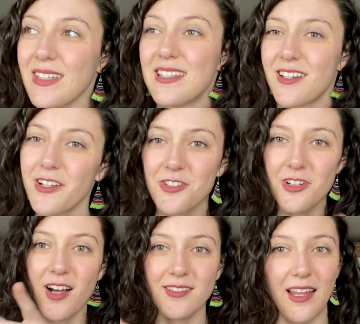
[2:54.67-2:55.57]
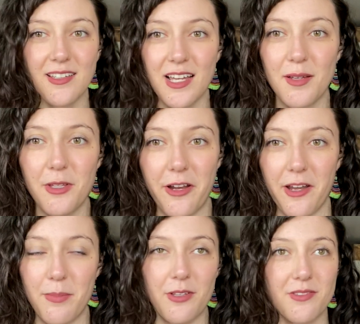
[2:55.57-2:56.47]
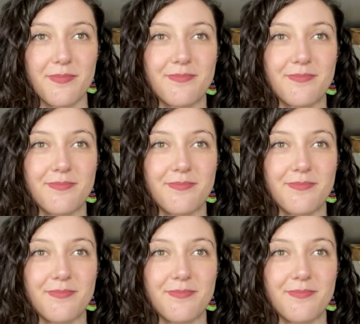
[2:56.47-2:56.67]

as long as you're on anti-malaria pills.